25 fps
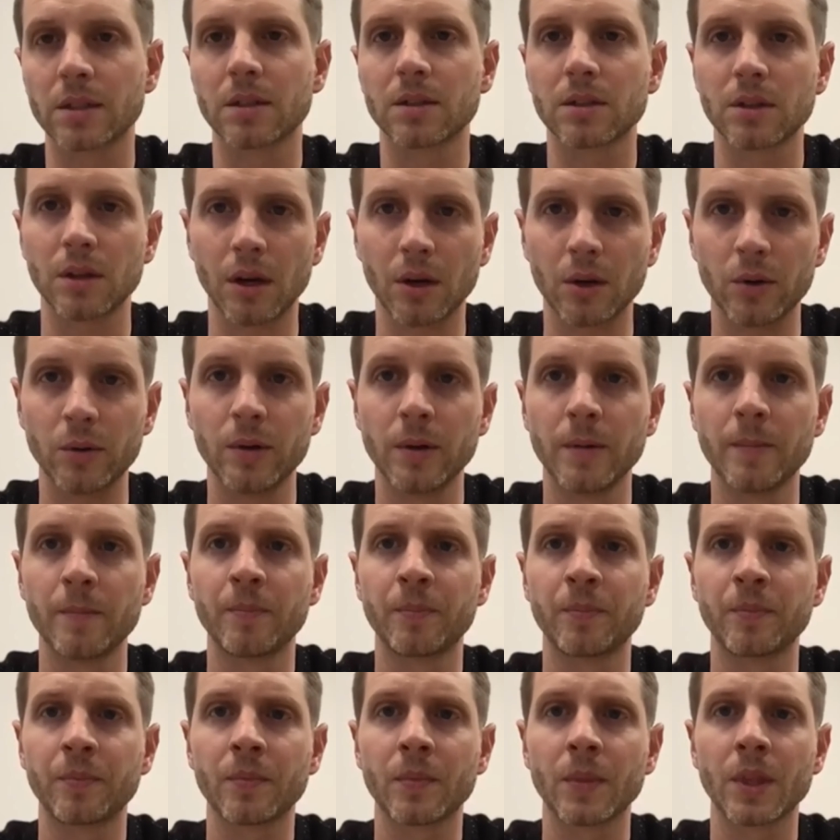So
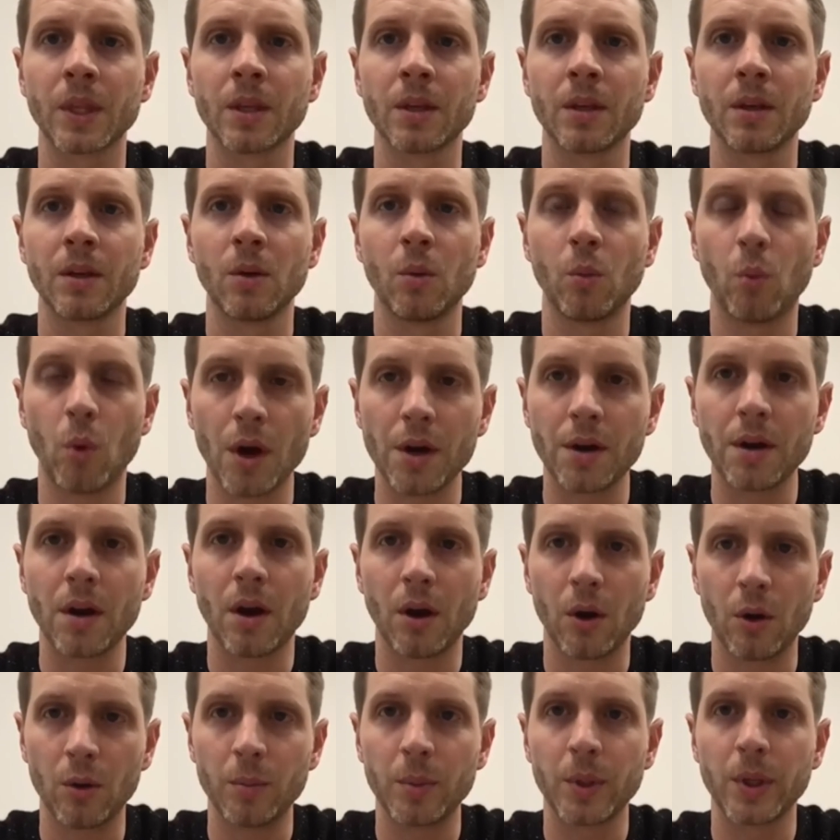one
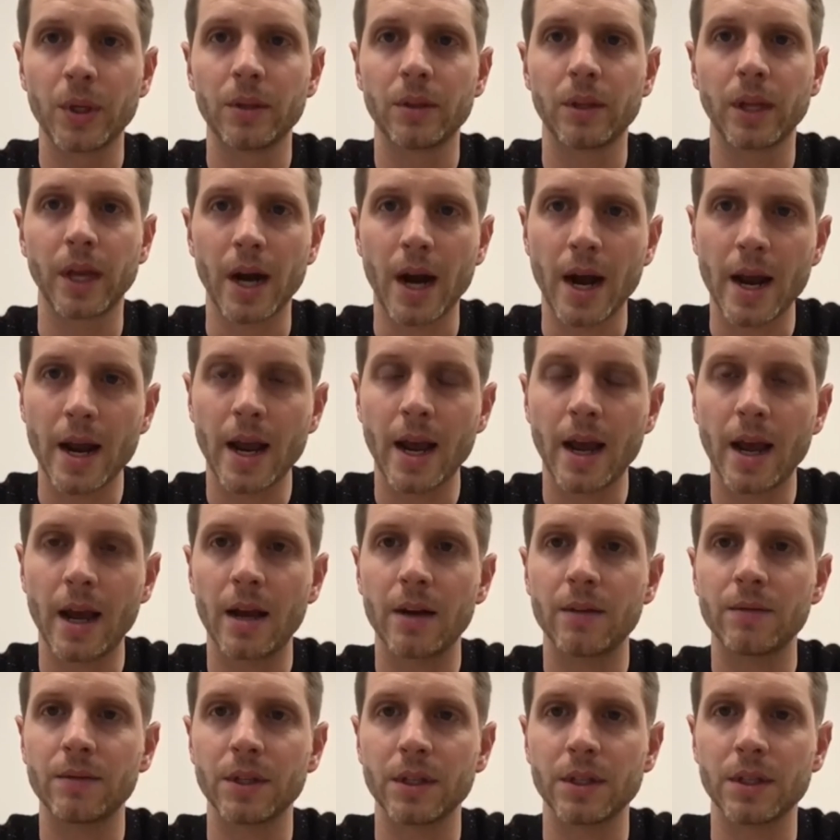hope that I
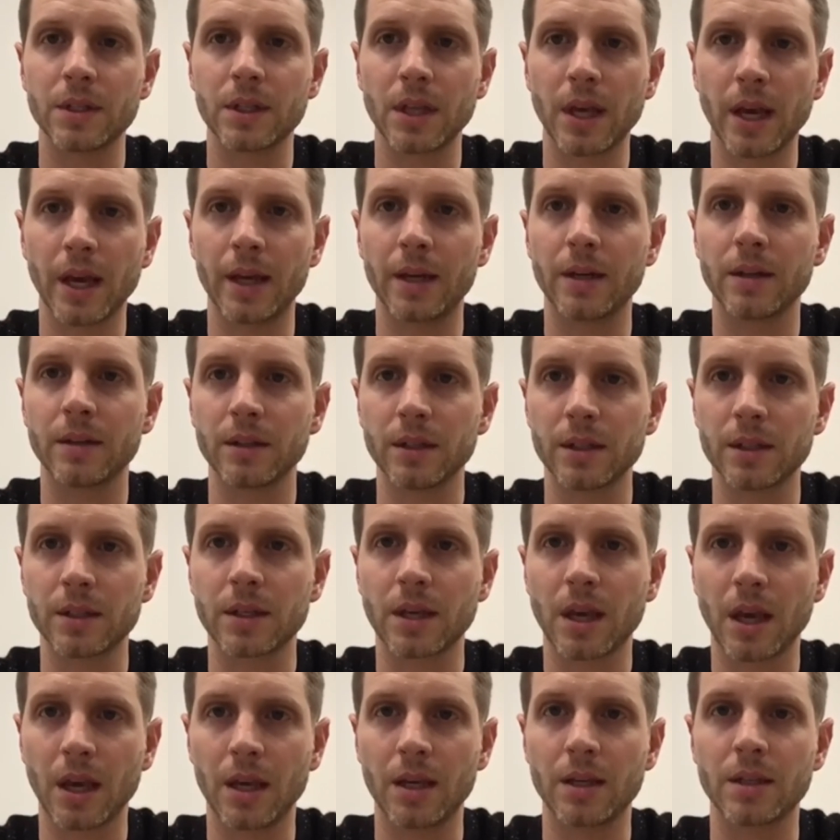have is that this
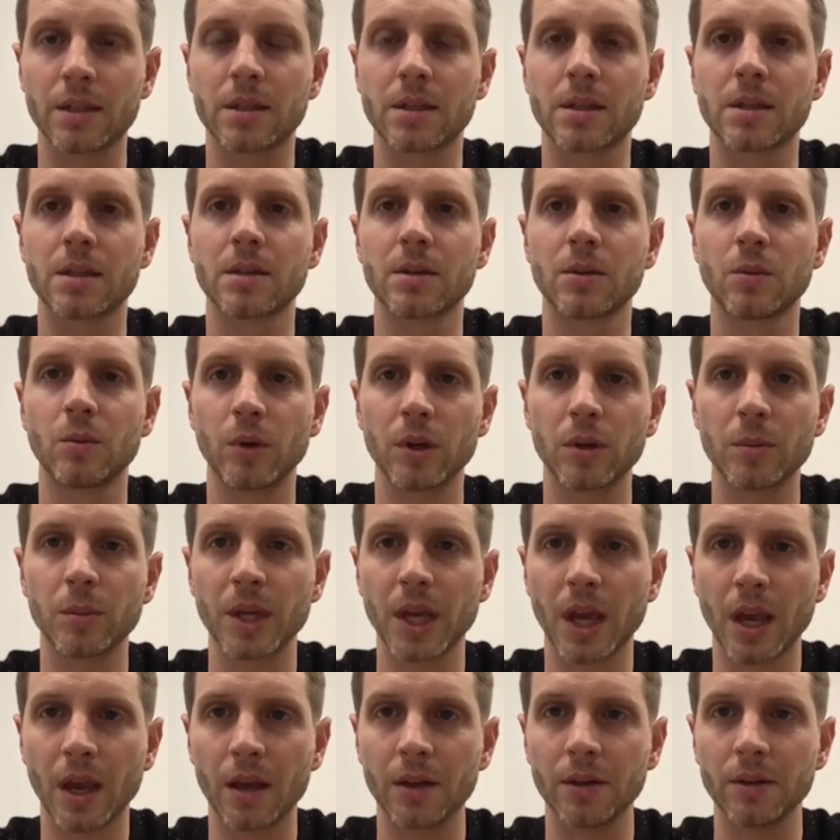case will be
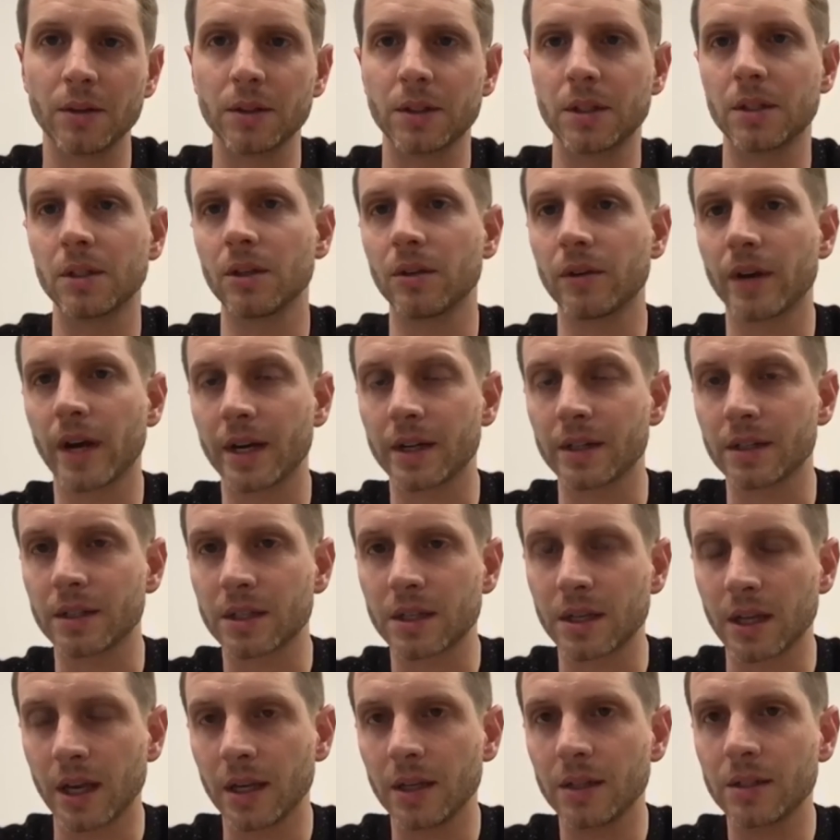handled in the United
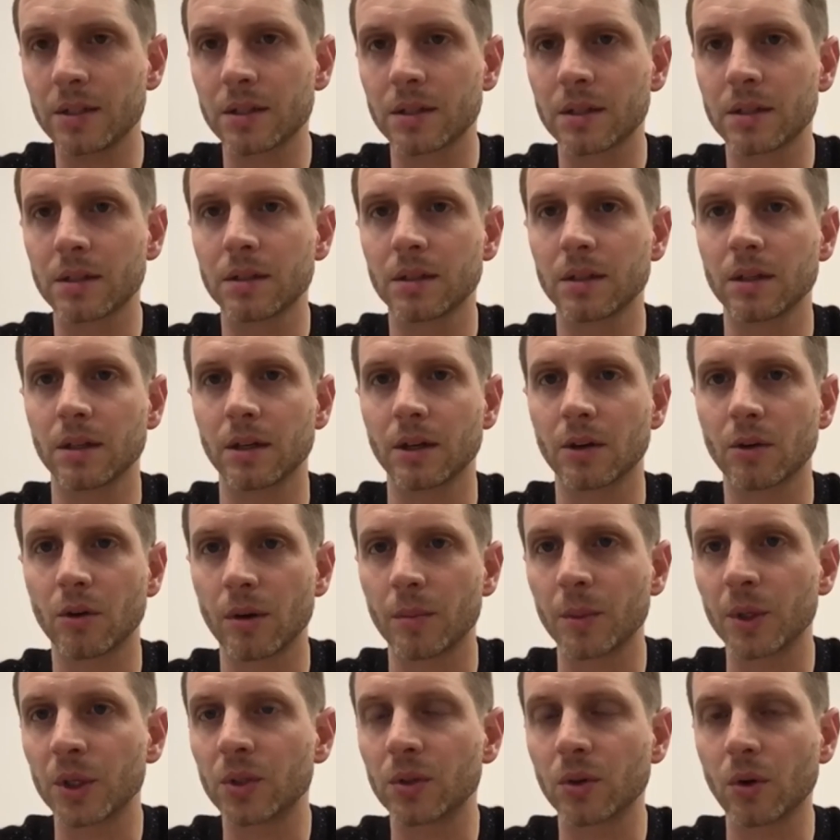States in a
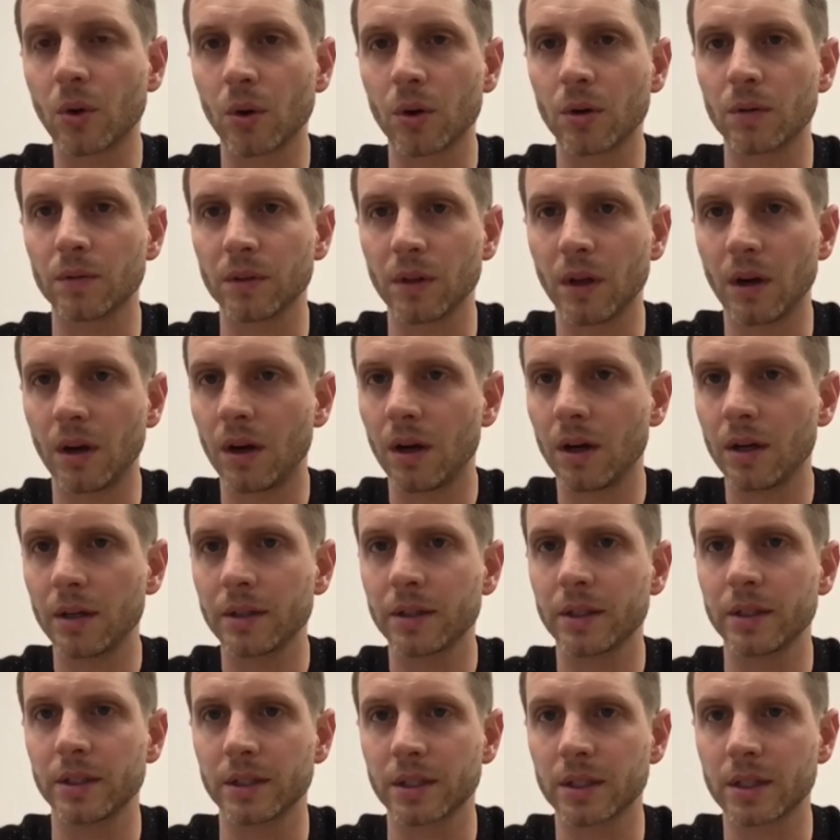criminal court of law
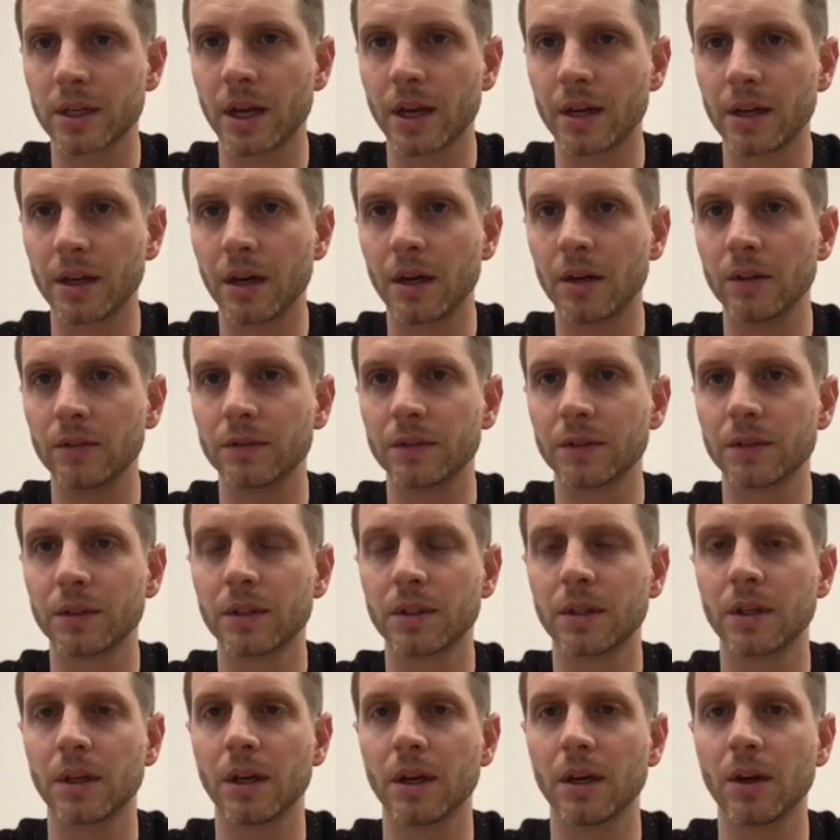instead of
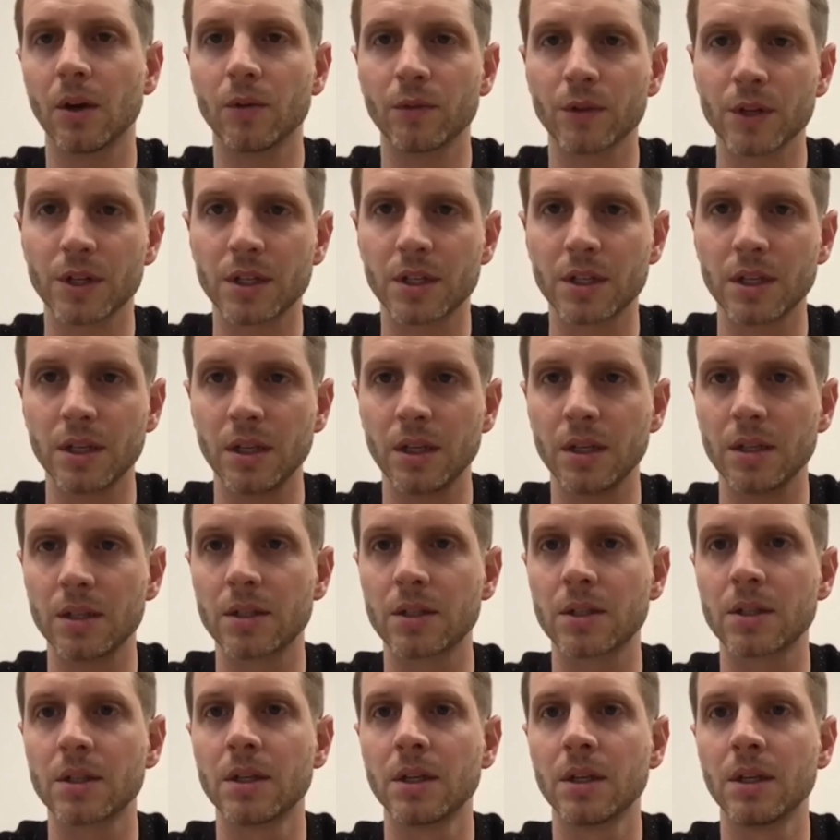
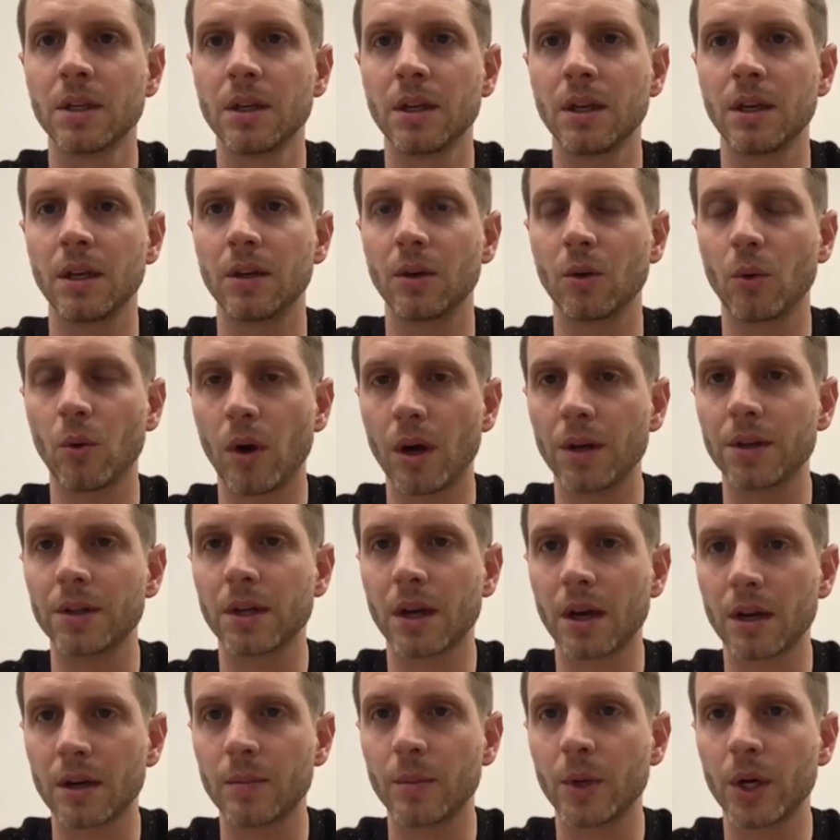overseas in
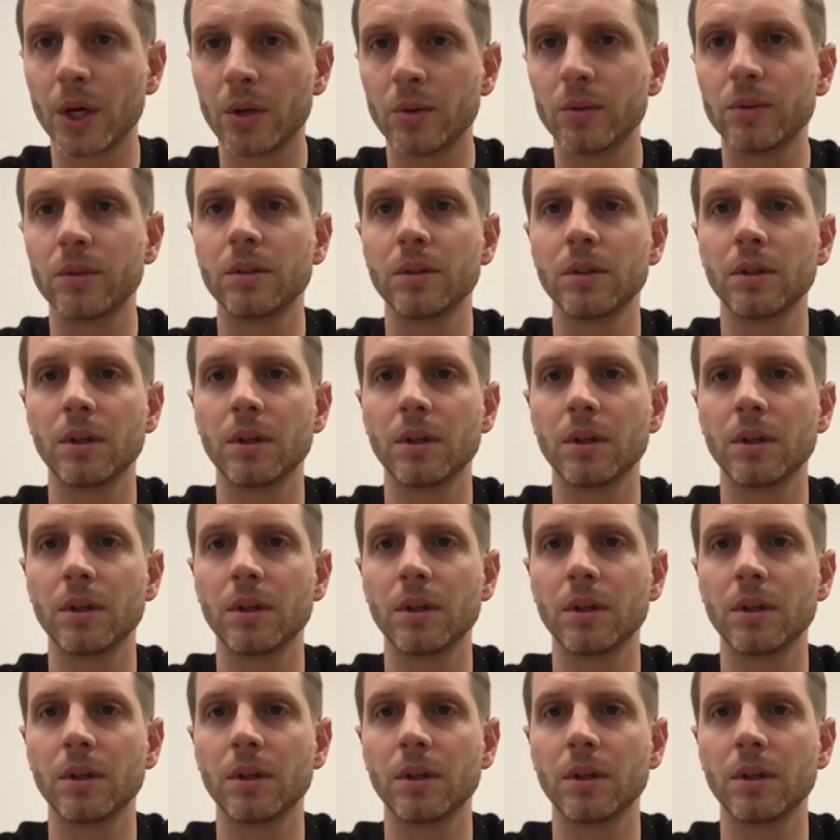Guantanamo